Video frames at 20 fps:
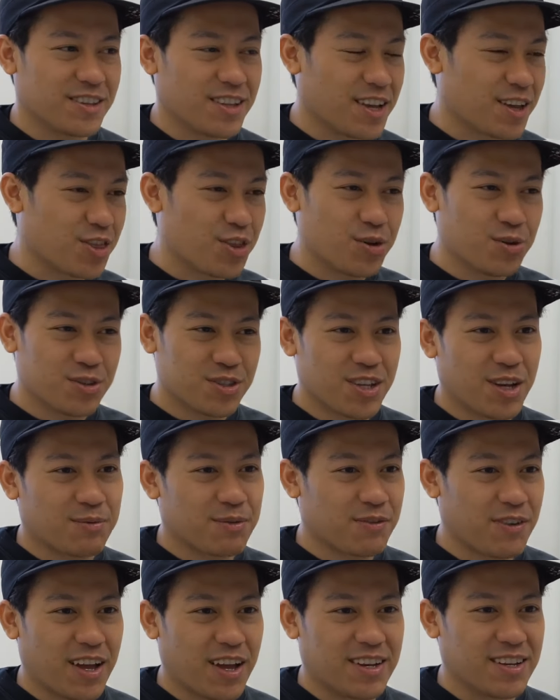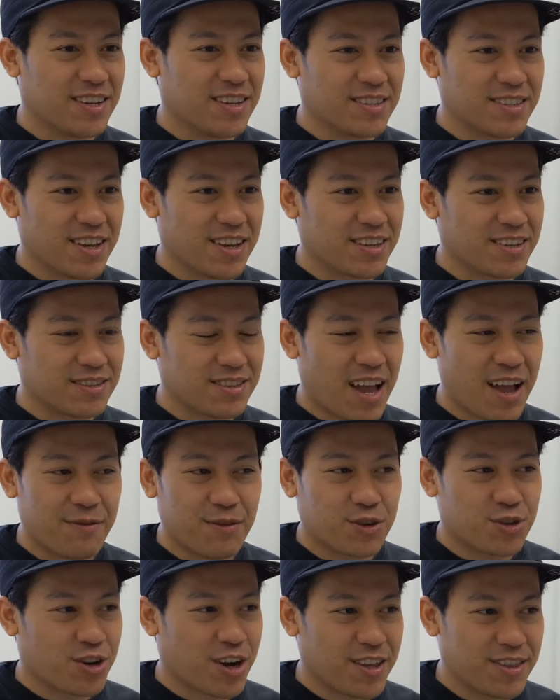Like, those types of ideas, like, have you
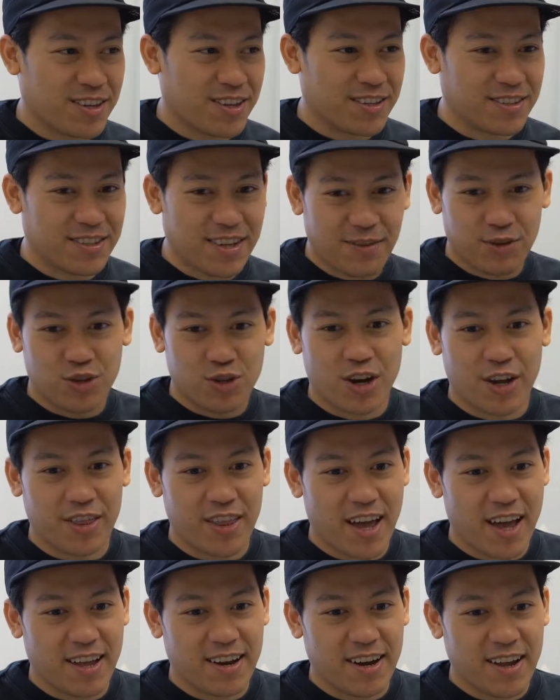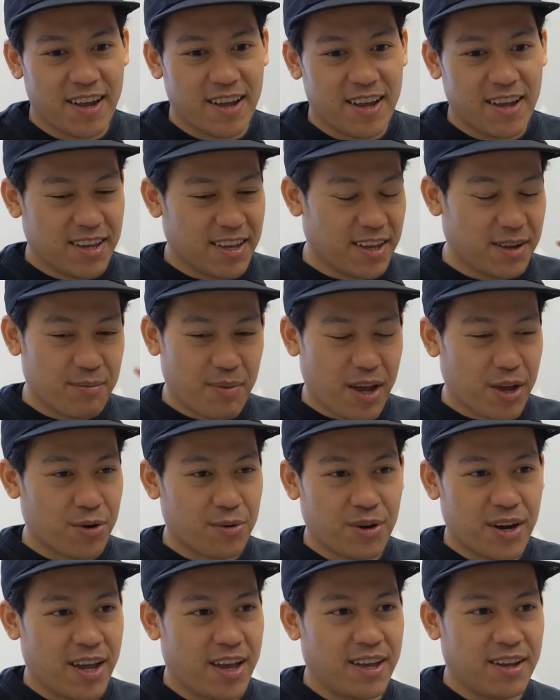tried this? Have you tried that? In my own
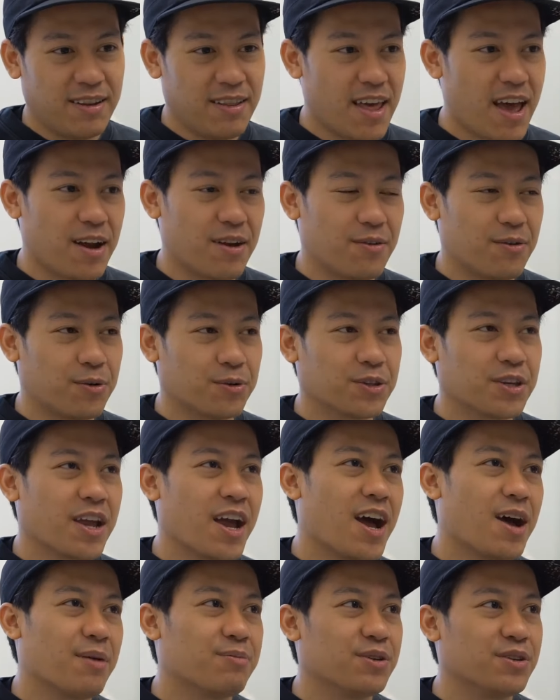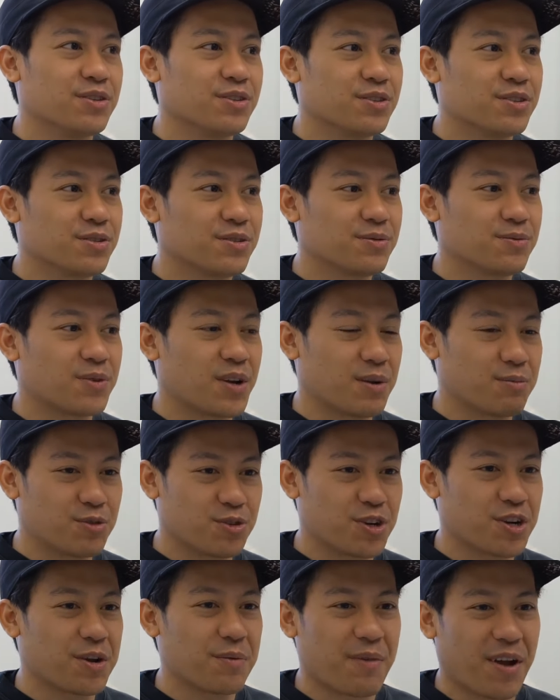head, that only happens when I'm
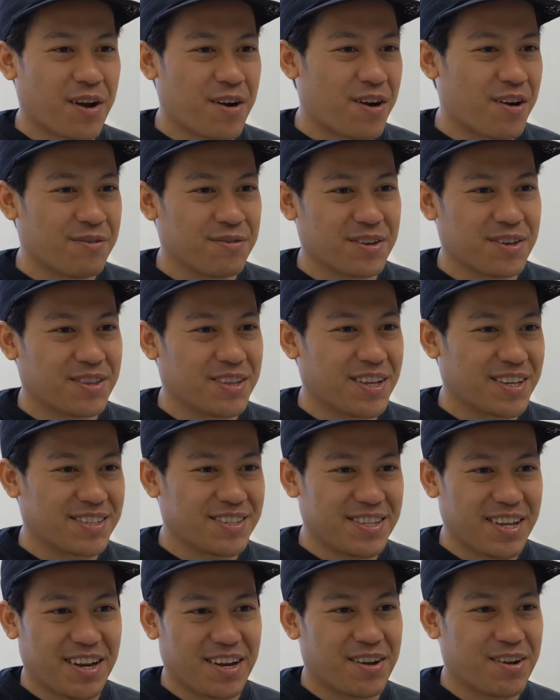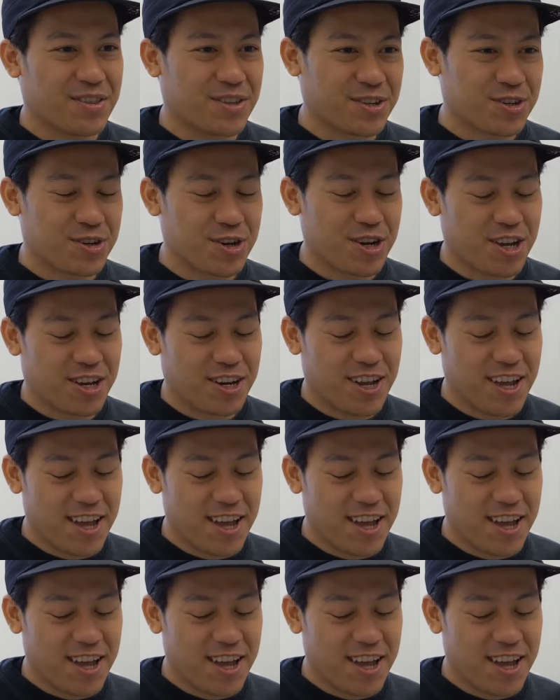drinking my coffee, like standing on the train.